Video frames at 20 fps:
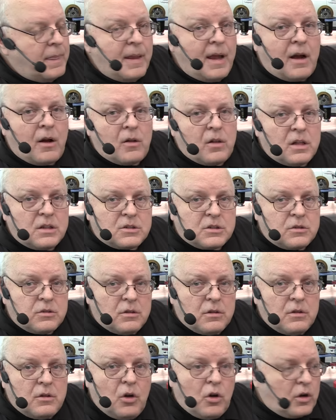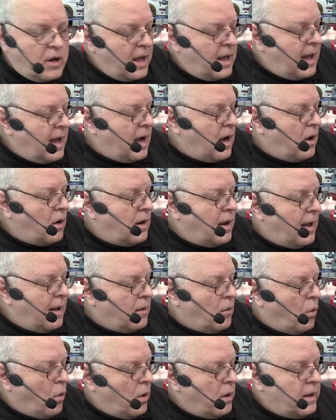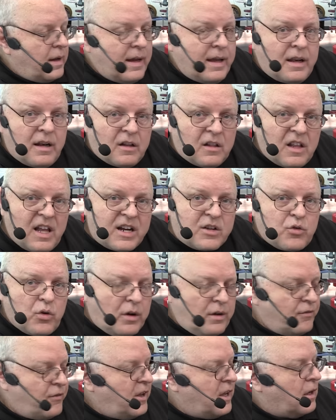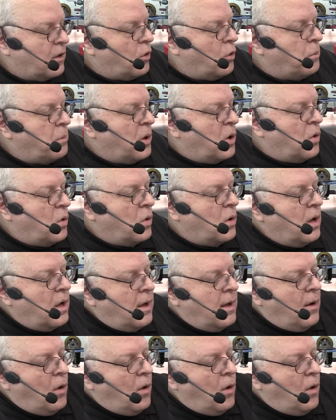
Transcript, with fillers: now let's look at in electric vehicle mode